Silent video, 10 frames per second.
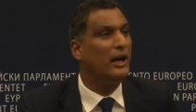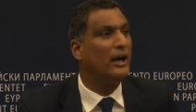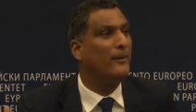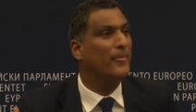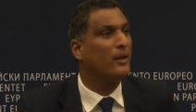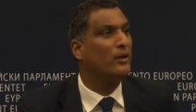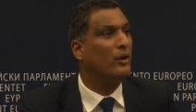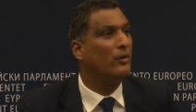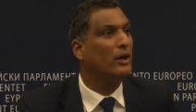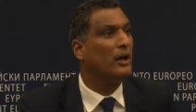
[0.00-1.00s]

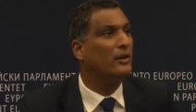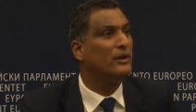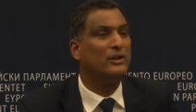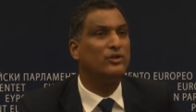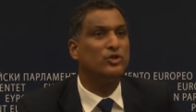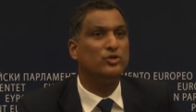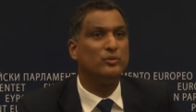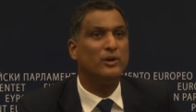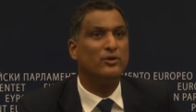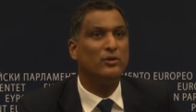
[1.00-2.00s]
the
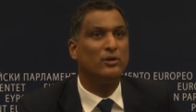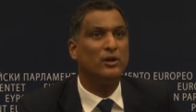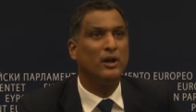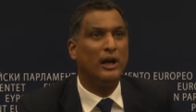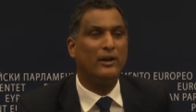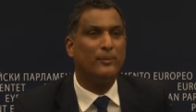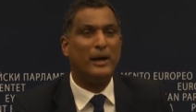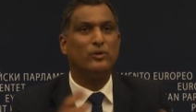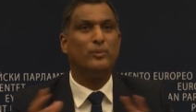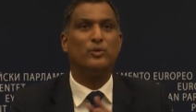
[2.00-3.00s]
institutional issues and the
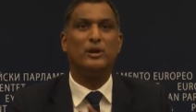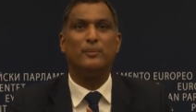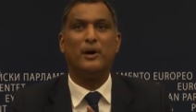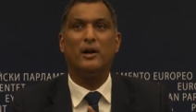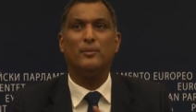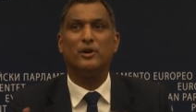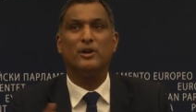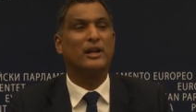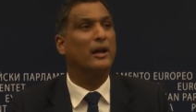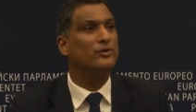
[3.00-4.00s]
battle between the Parliament
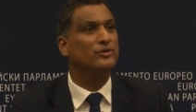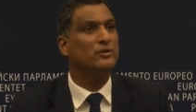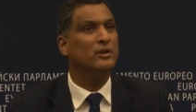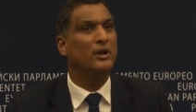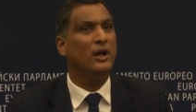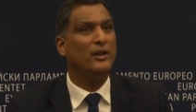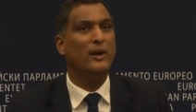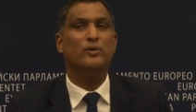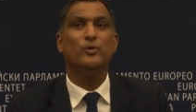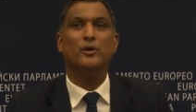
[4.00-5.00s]
and the Council. They
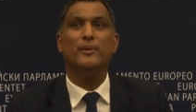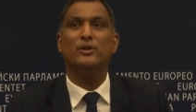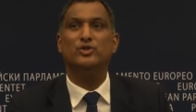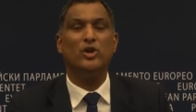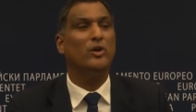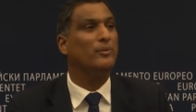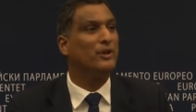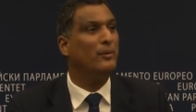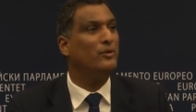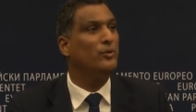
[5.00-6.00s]
were talking about jobs,
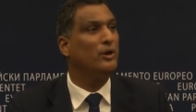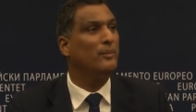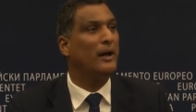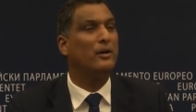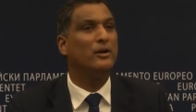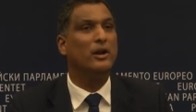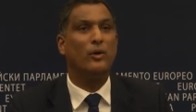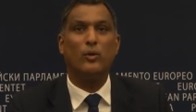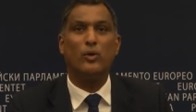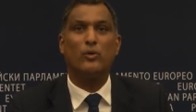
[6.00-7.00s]
they were talking about
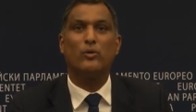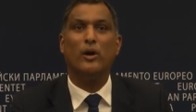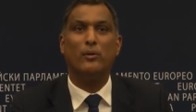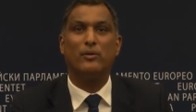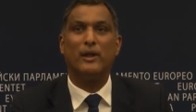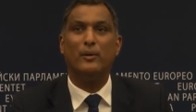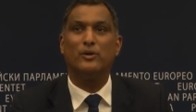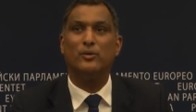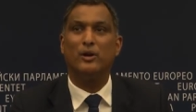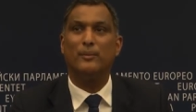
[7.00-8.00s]
growth, they were
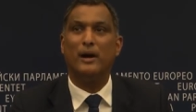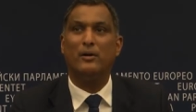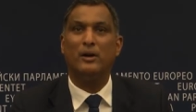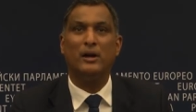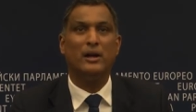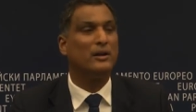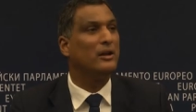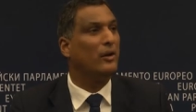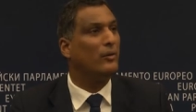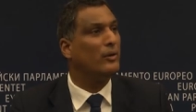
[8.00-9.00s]
talking about
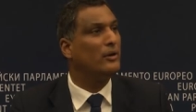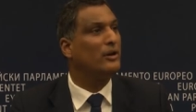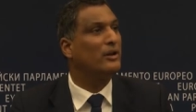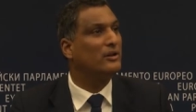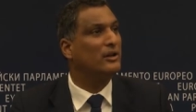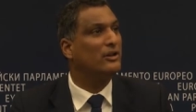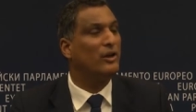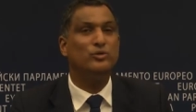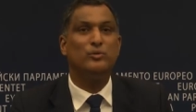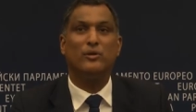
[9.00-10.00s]
the
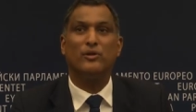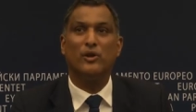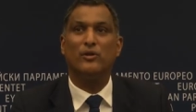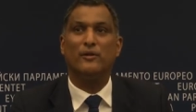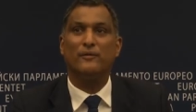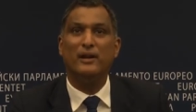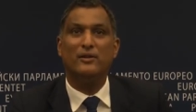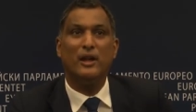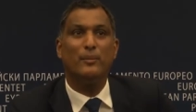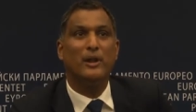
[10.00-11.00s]
social concerns that face
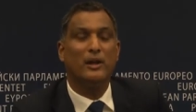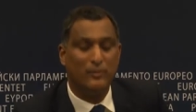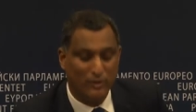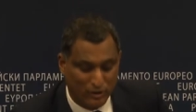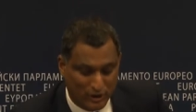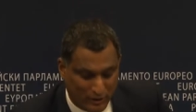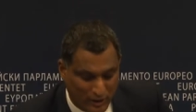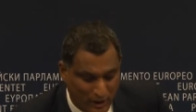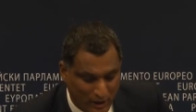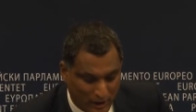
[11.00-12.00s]
them and their communities
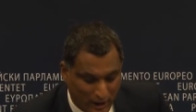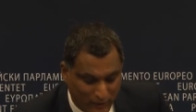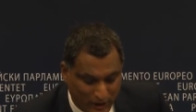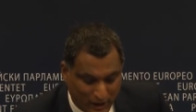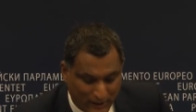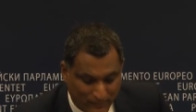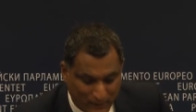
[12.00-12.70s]
and every day.